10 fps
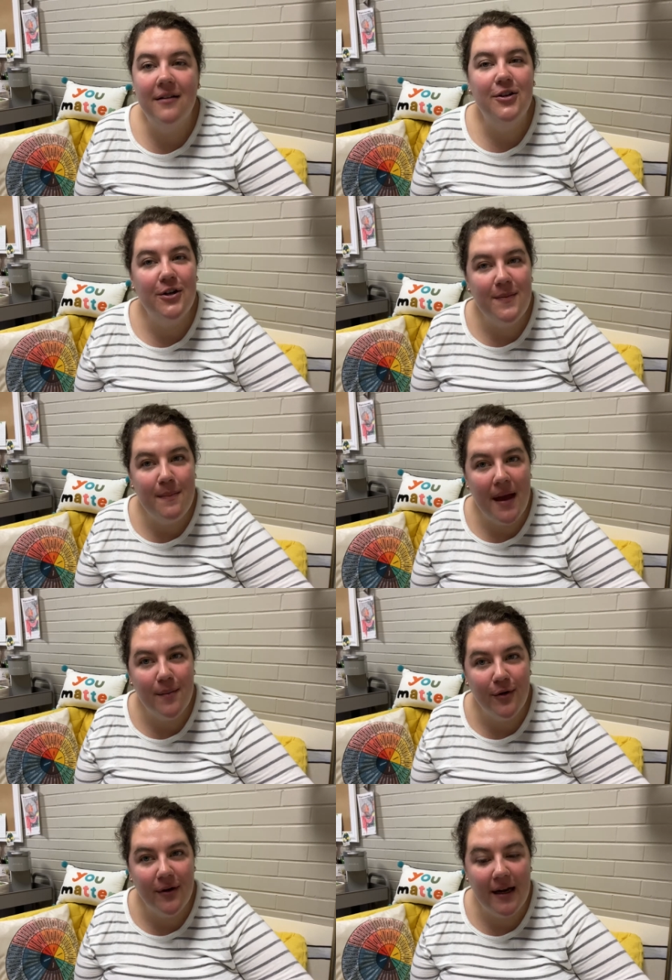Good
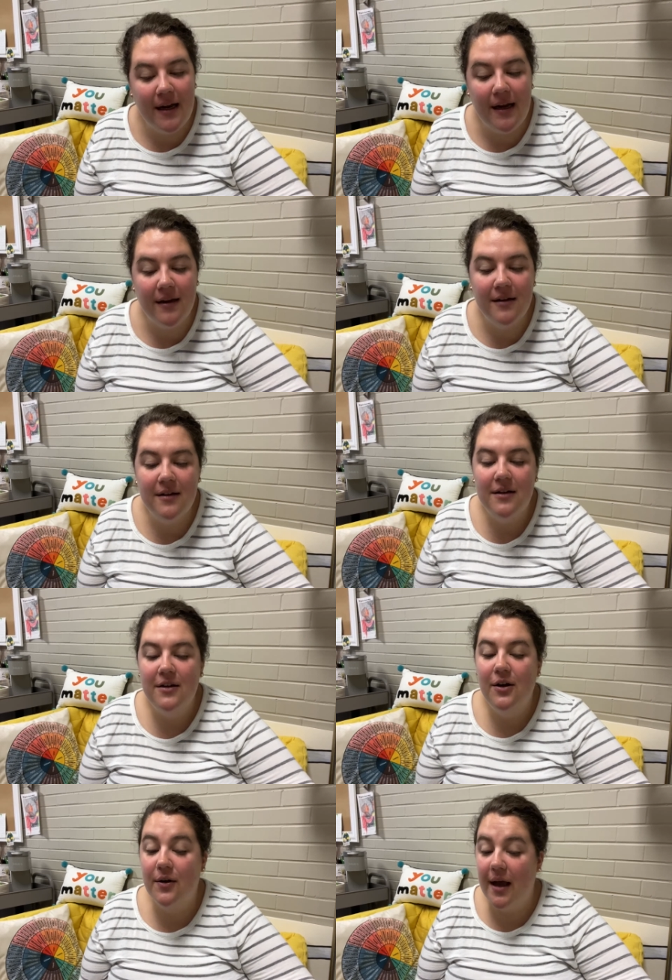memory.
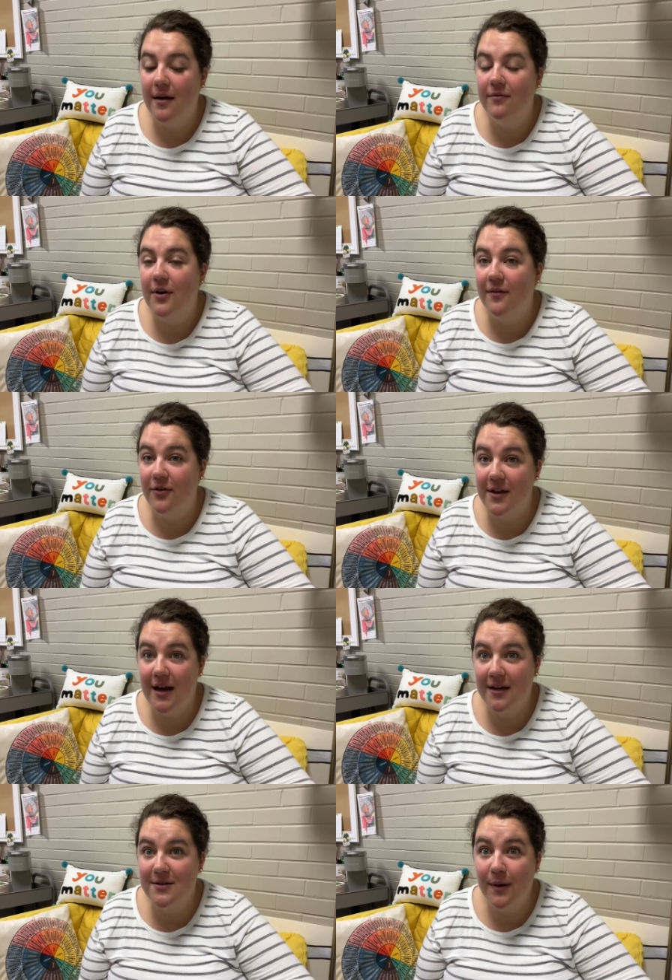Okay, ready for the
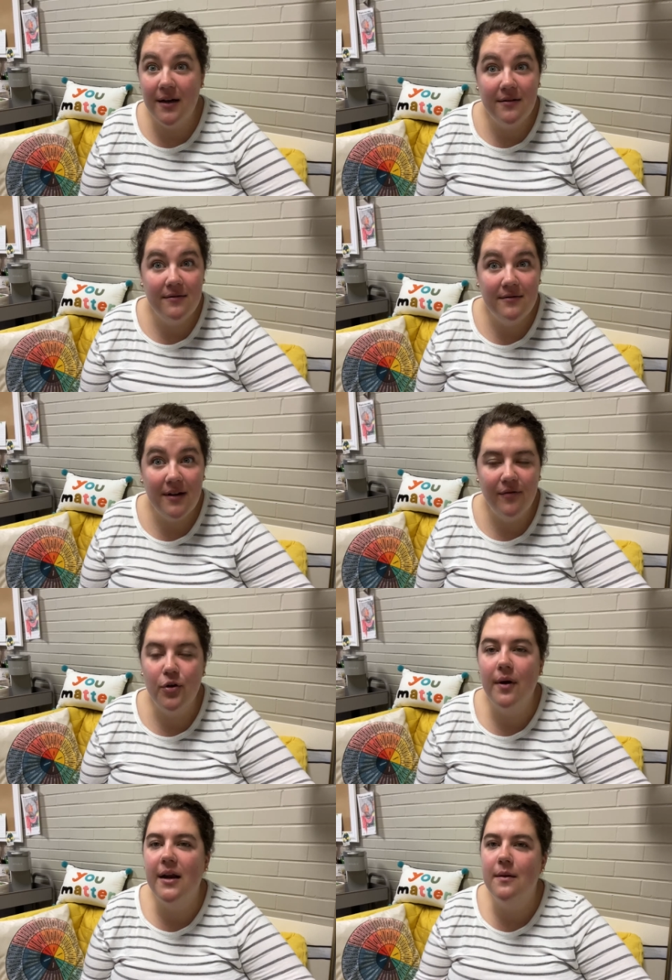next one? If
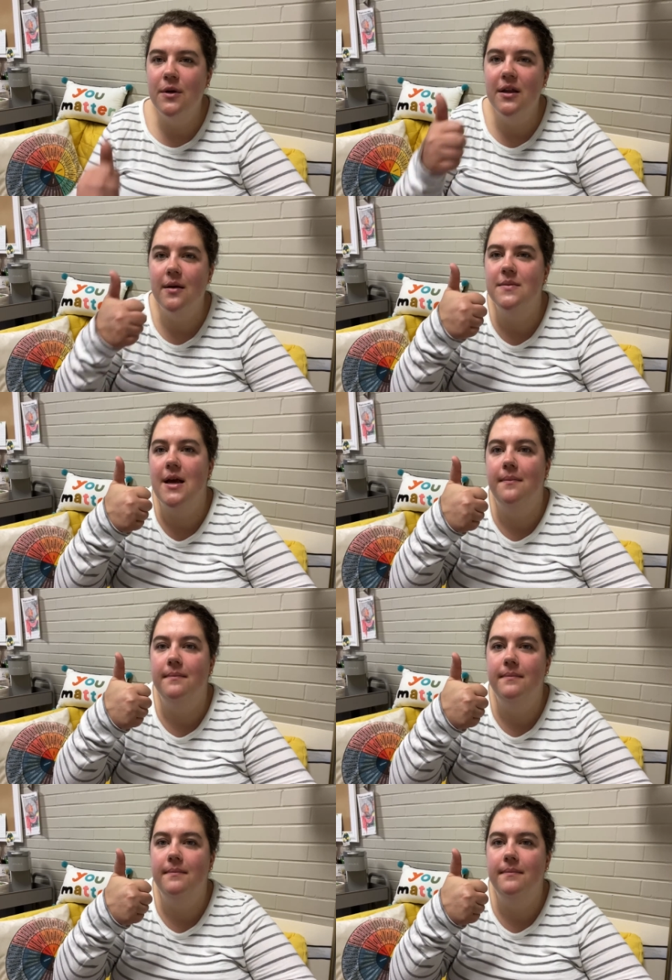you're ready, give me a thumbs up.